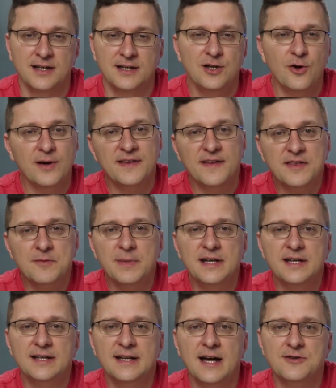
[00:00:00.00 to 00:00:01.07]
Knowing that the
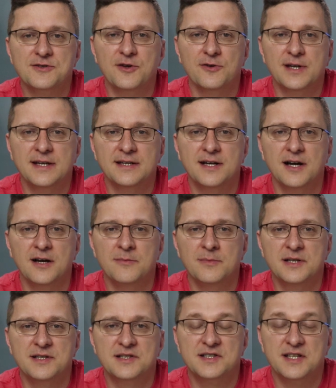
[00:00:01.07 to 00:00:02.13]
median household income
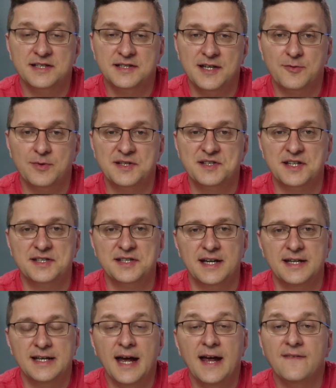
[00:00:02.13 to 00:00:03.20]
is
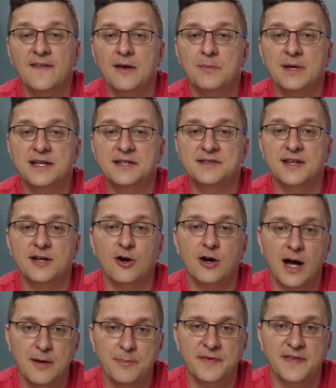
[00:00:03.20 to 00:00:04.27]
$63,688, that means that our
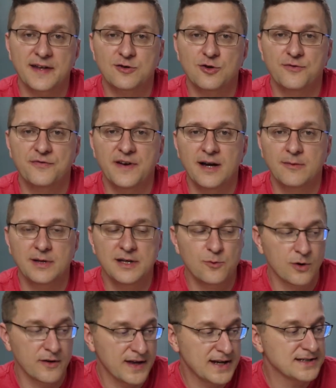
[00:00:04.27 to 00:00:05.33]
hypothetical family,
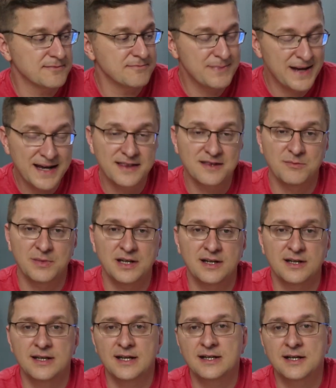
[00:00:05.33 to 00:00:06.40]
were they to make the
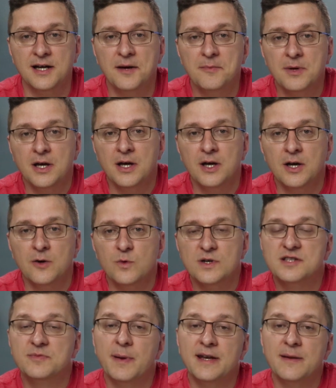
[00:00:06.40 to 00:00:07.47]
median income,
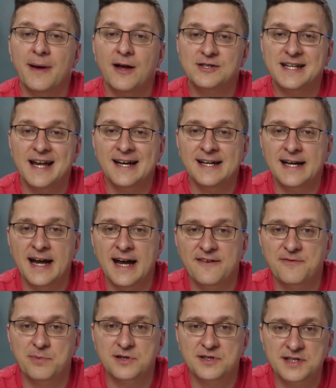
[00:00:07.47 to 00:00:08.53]
would spend about
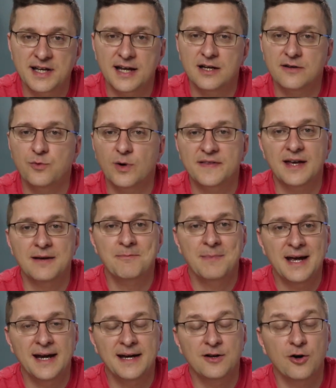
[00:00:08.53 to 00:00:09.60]
10.5% of what they
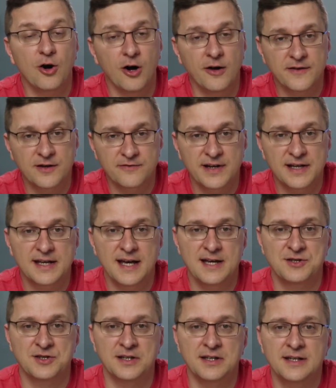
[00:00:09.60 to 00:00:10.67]
made on their
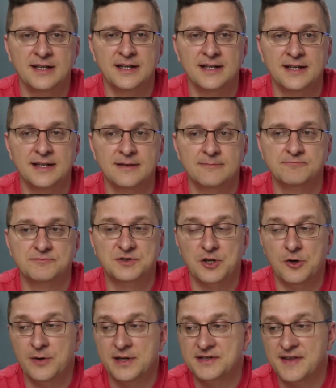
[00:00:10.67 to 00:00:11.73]
vacation.
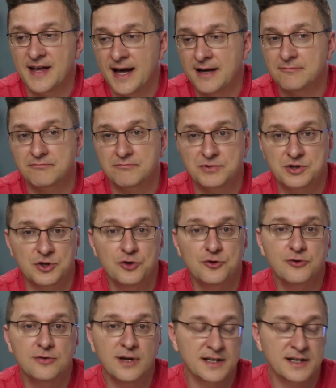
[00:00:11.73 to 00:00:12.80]
So is that too